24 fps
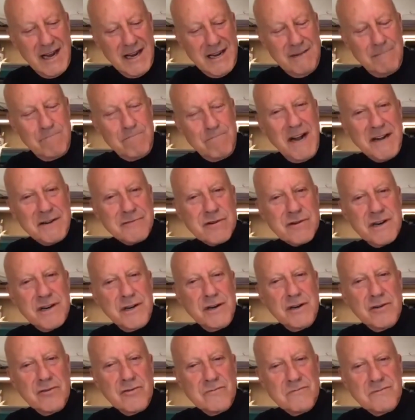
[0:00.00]
kind of
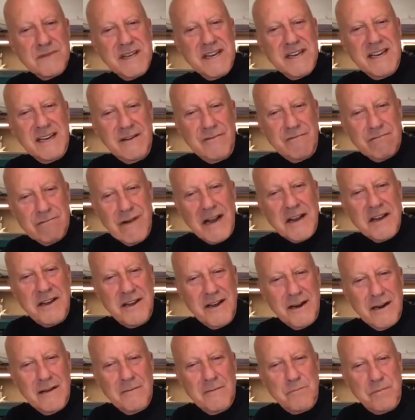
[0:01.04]
metronome, the
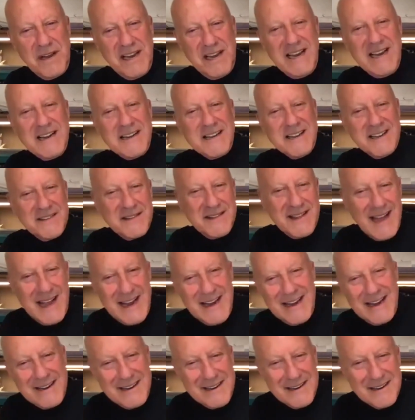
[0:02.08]
regular beat, and
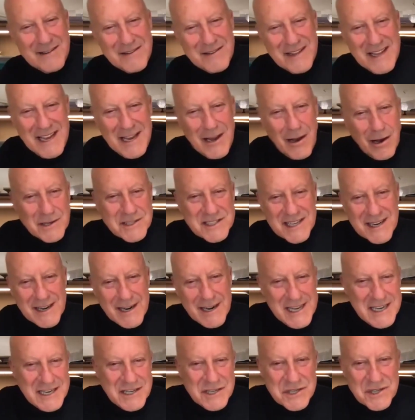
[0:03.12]
then the
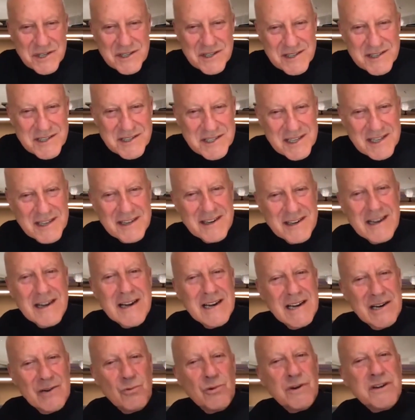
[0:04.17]
oscillations that
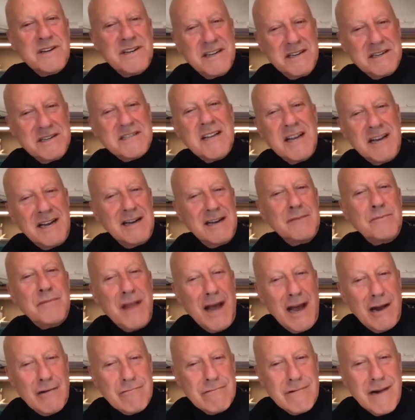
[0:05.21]
would
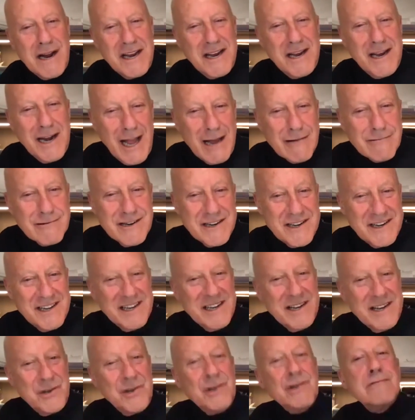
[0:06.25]
disturb that
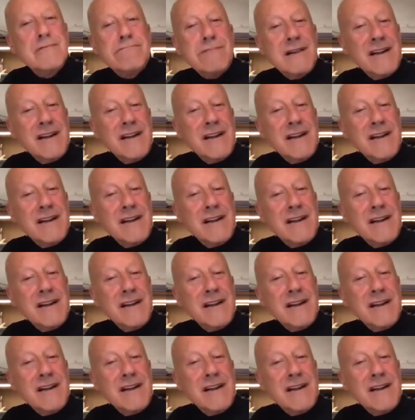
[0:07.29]
regularity. And